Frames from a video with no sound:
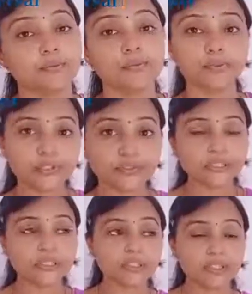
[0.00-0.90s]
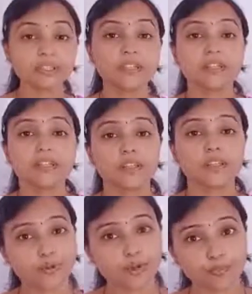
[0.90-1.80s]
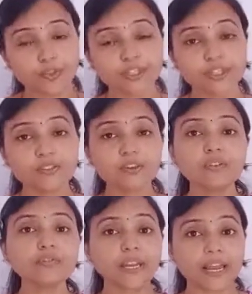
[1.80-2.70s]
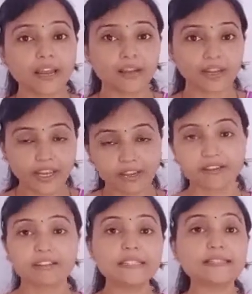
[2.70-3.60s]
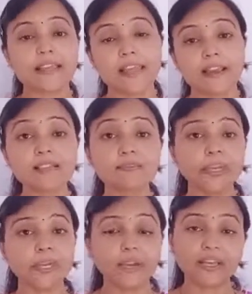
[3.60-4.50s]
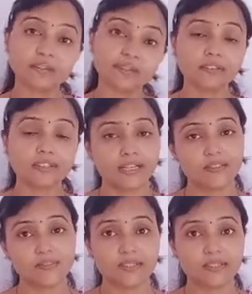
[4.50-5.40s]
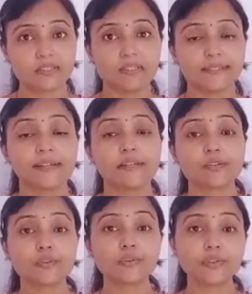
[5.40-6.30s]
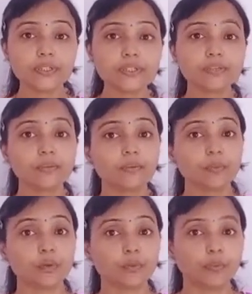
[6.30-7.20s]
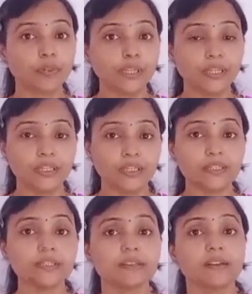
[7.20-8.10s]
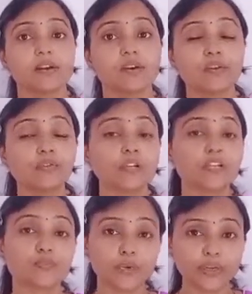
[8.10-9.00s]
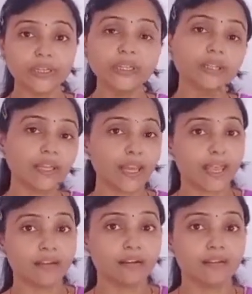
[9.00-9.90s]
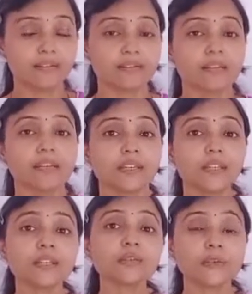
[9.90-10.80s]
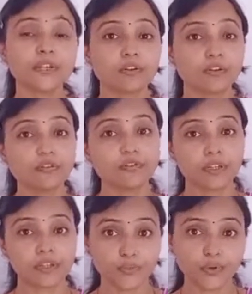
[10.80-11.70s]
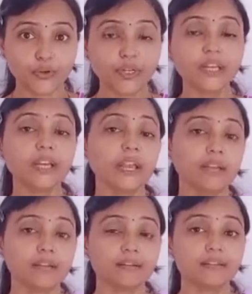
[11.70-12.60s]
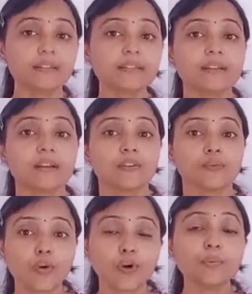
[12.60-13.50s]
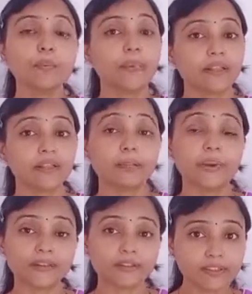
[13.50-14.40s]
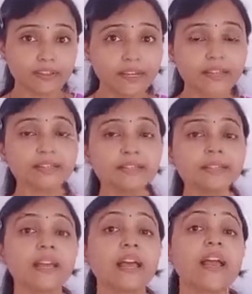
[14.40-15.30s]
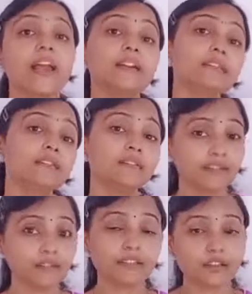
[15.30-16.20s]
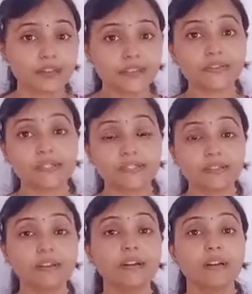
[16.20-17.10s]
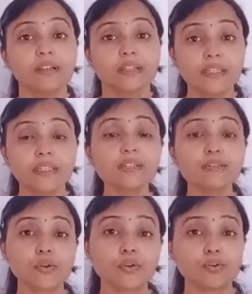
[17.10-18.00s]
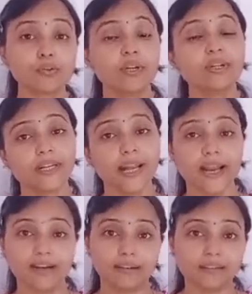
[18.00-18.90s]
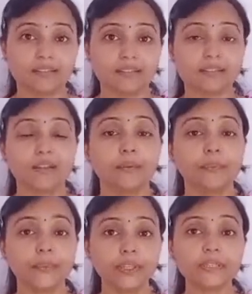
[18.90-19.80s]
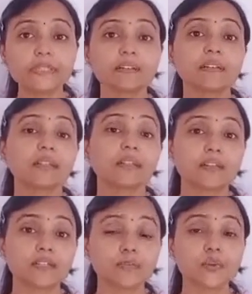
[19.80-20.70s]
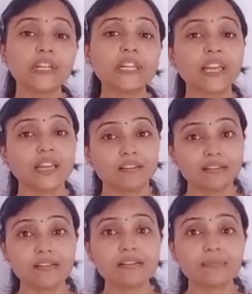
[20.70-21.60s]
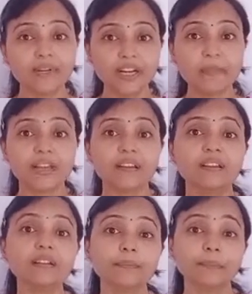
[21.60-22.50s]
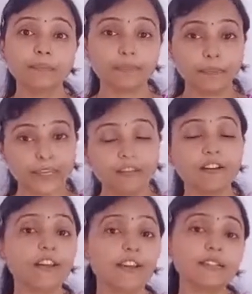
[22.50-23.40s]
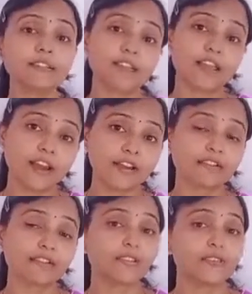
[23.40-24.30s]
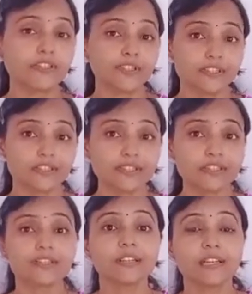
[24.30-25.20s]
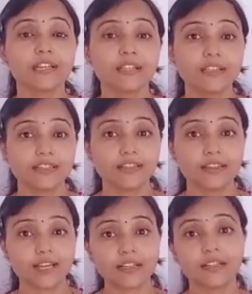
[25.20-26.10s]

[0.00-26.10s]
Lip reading: Today we see the properties of angles made by the transversals. So first property is of corresponding angles. Each pair of corresponding angles formed by the parallel lines and the transversal is congruent angles. Means the corresponding angles made by the parallel lines and transversals that